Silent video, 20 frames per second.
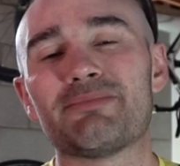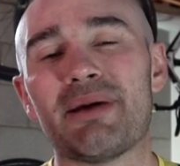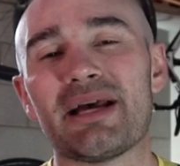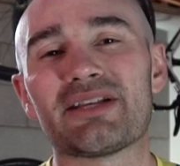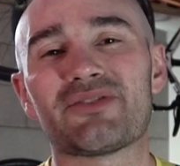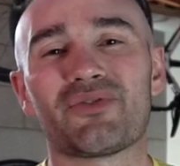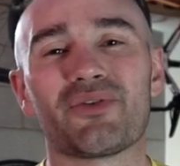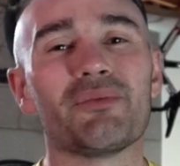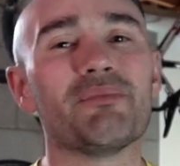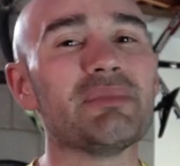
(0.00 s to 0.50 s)

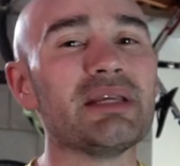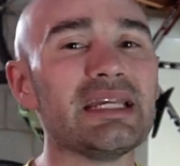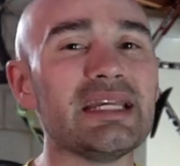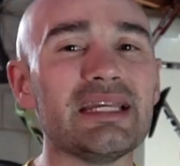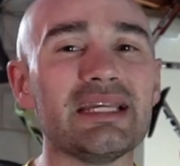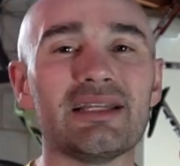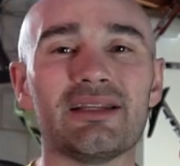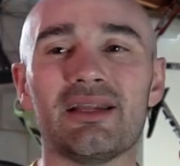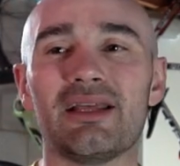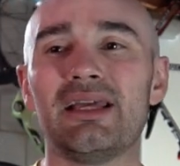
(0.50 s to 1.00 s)
best for
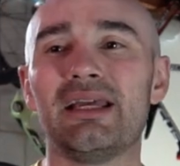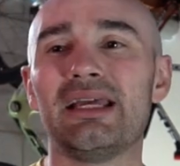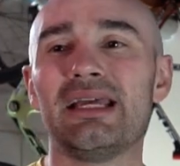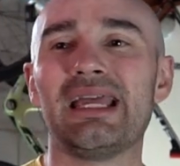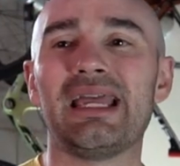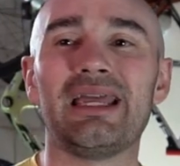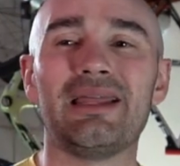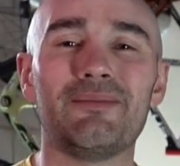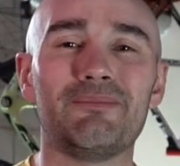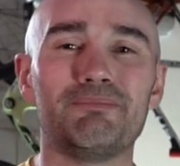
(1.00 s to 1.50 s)
me and
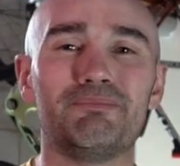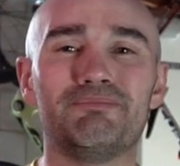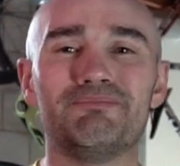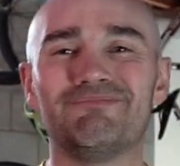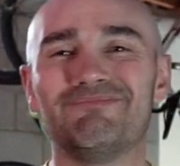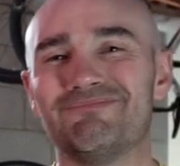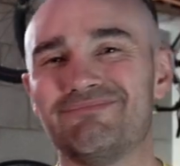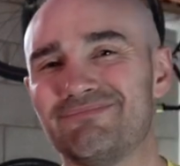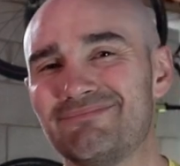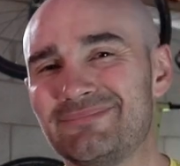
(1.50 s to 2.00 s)

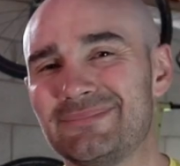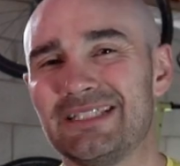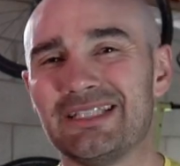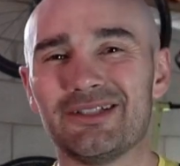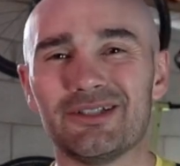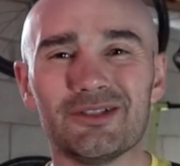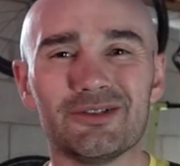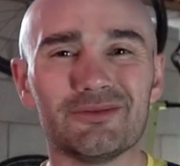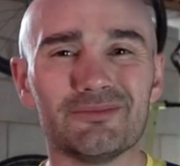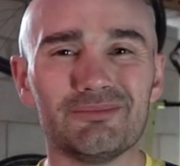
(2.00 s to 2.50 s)
and you
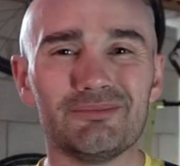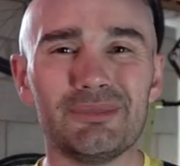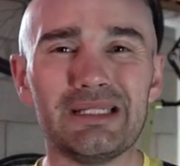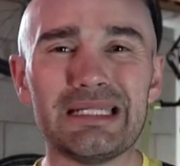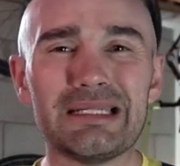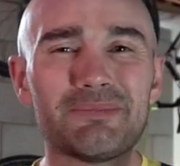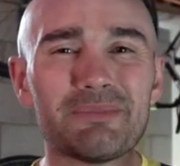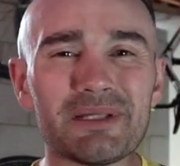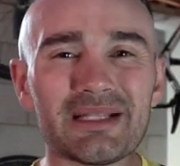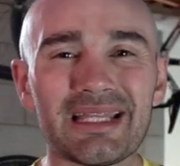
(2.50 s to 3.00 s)
know
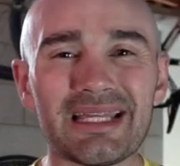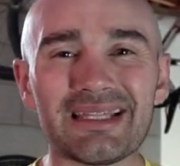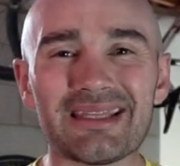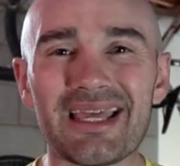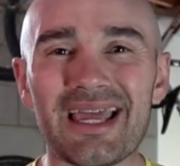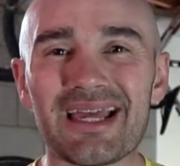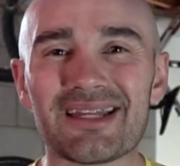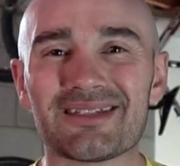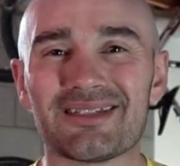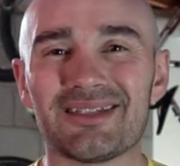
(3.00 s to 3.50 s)
manipulate
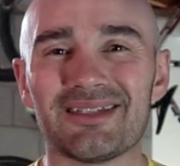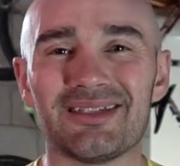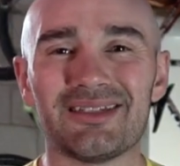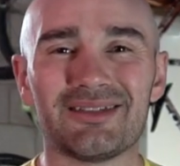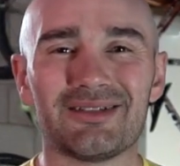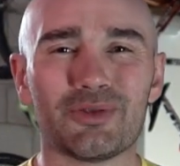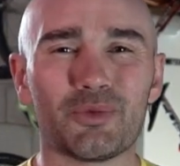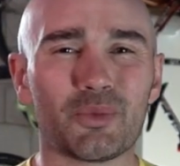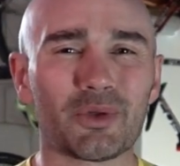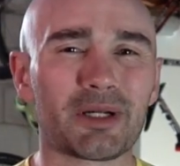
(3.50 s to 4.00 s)
that to,
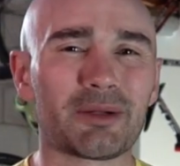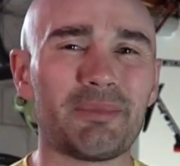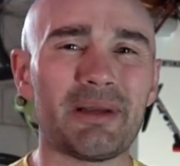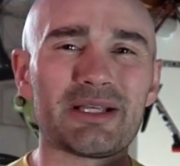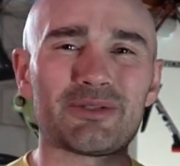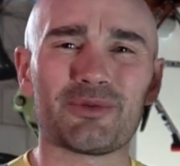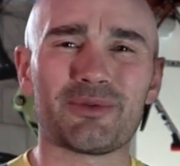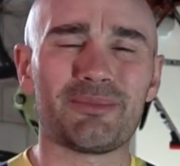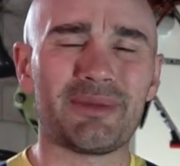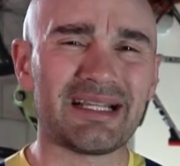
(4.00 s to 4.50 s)
to work
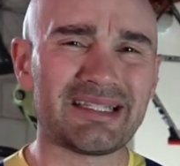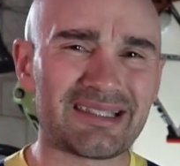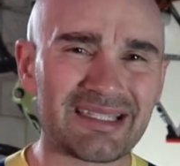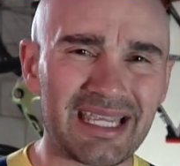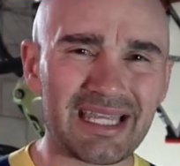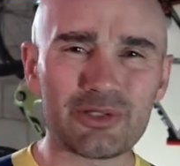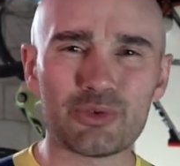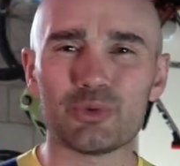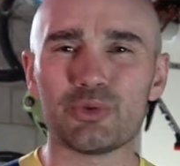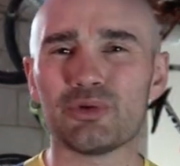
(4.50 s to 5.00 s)
best with my
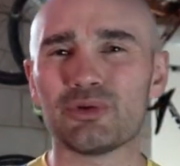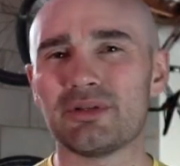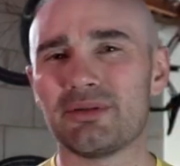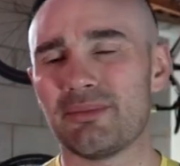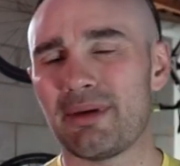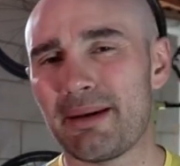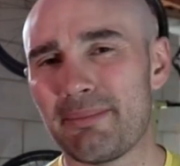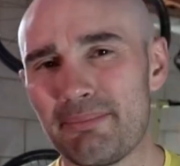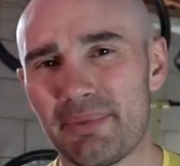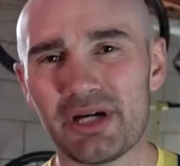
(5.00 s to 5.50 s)
schedule and
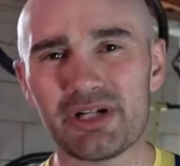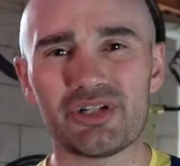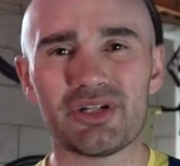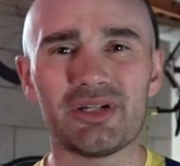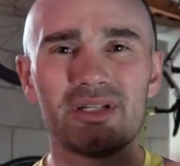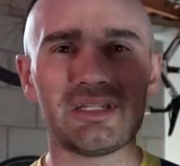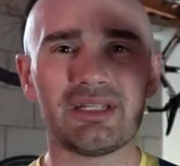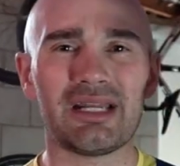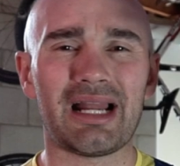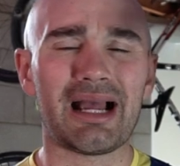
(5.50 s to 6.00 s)
my
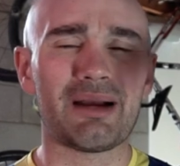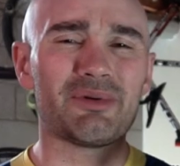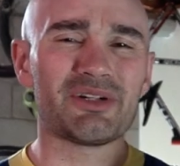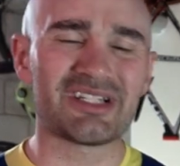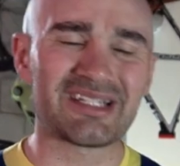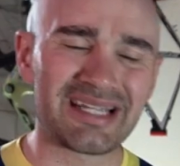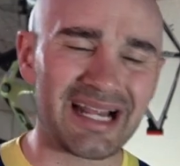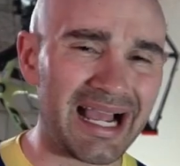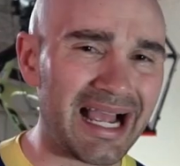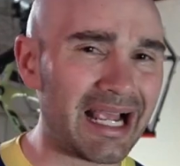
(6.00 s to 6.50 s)
budget and how
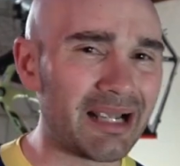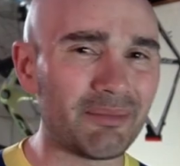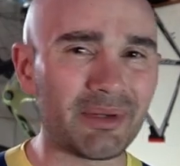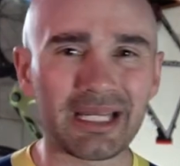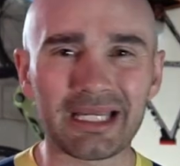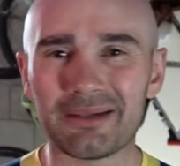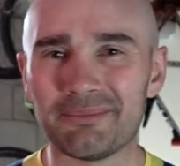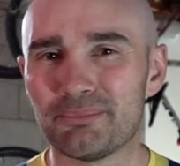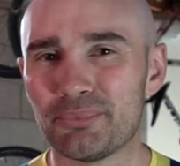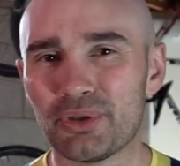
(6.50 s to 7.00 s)
much time i
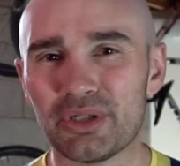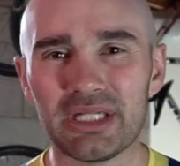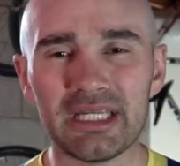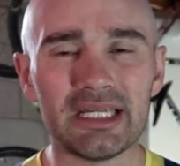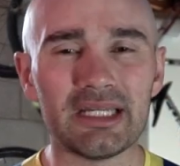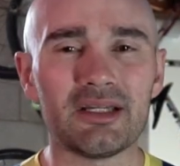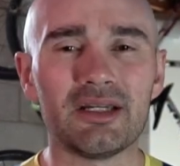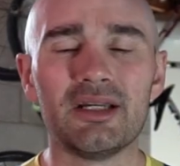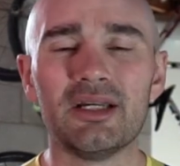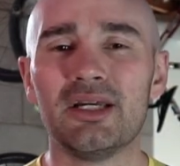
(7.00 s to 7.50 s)
can put
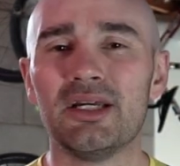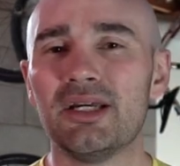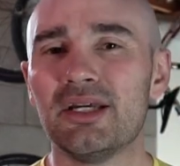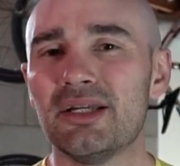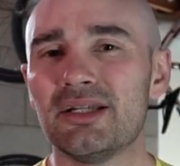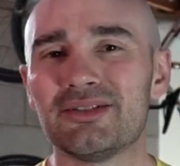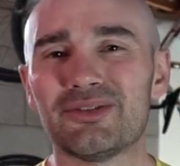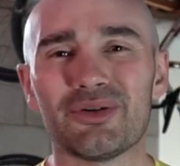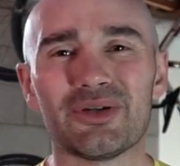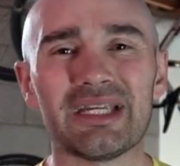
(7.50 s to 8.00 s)
in
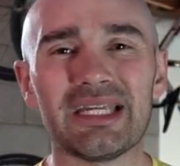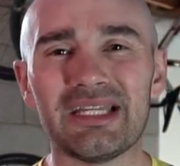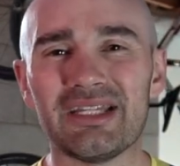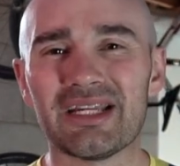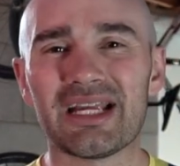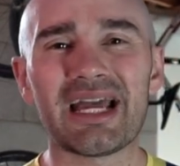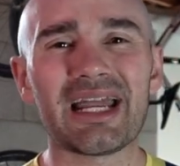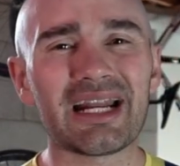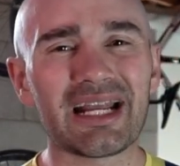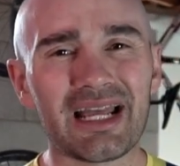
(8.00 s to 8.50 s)
so again you
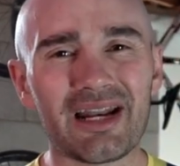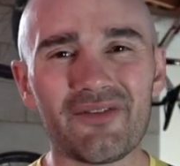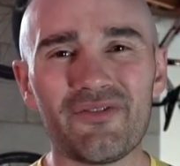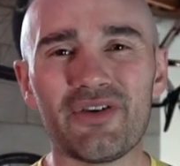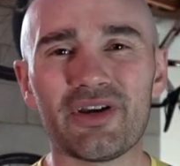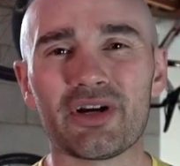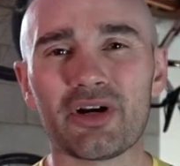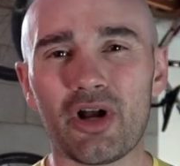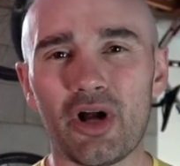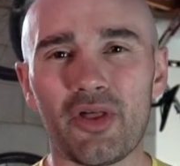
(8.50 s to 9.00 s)
got to kind of
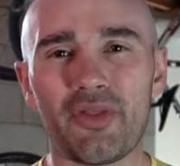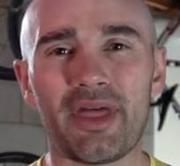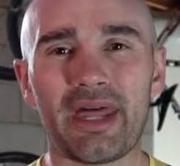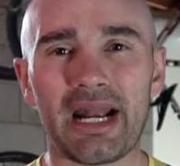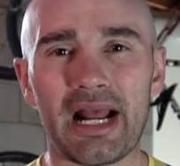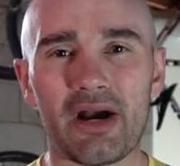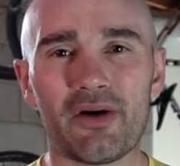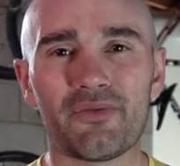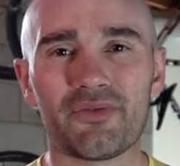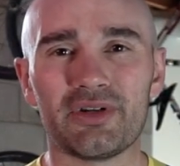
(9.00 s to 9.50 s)
figure all that
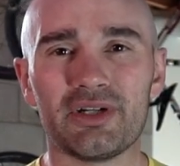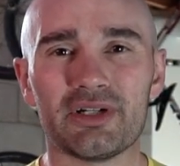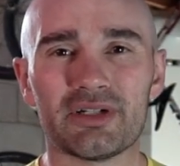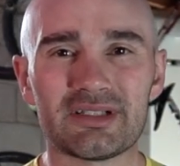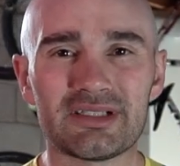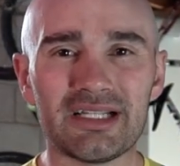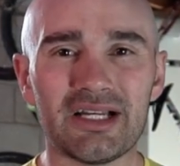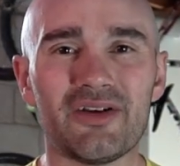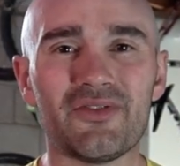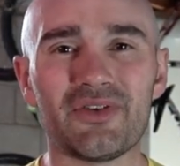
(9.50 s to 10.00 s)
out for
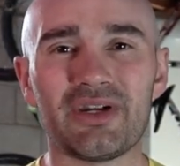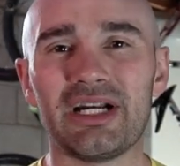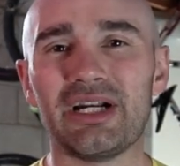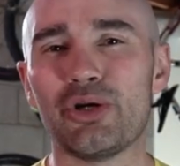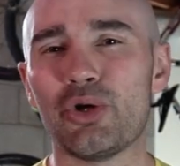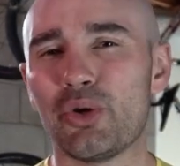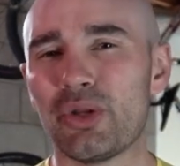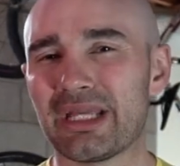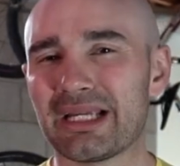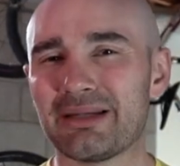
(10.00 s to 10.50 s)
yourself and i
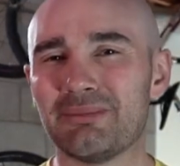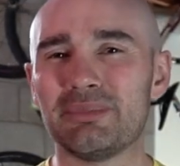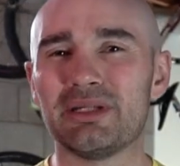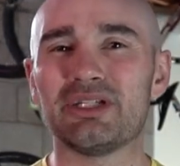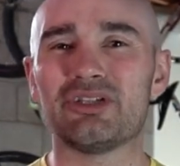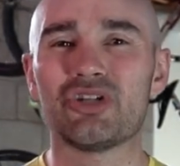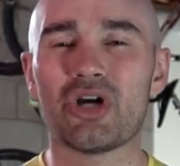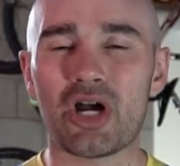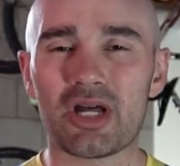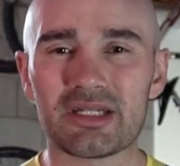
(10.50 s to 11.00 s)
know that can be
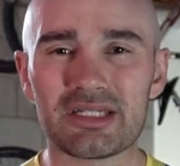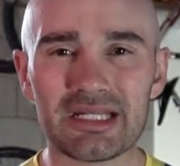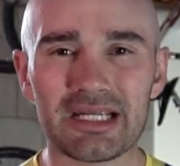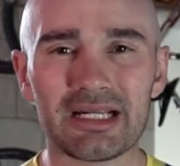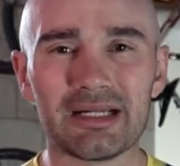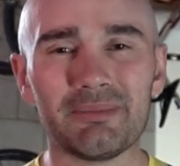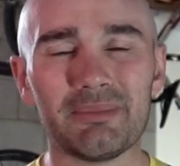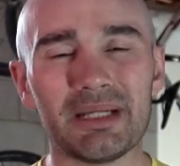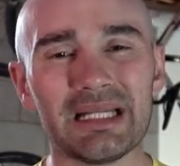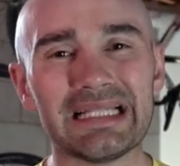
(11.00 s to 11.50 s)

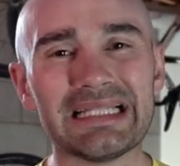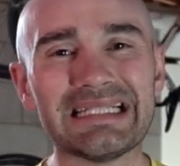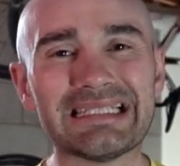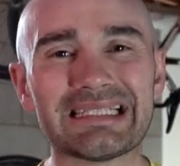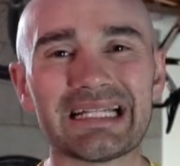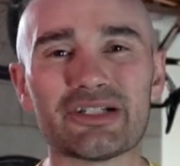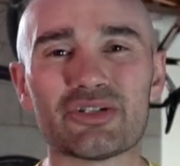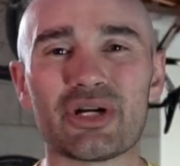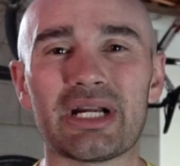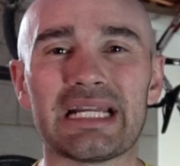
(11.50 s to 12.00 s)
daunting but at least
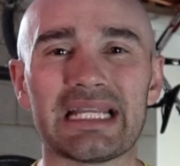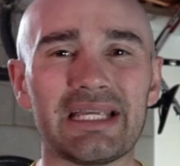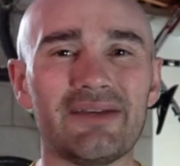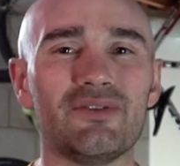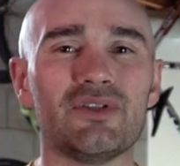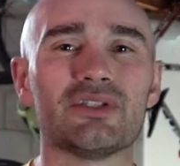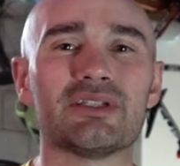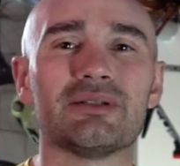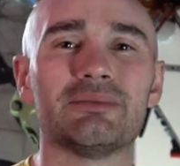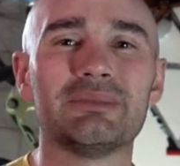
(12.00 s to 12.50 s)
i tried to give
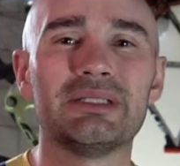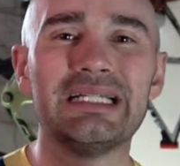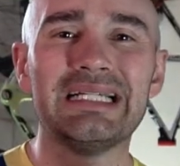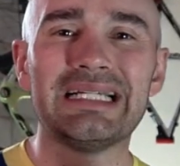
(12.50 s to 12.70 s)
you some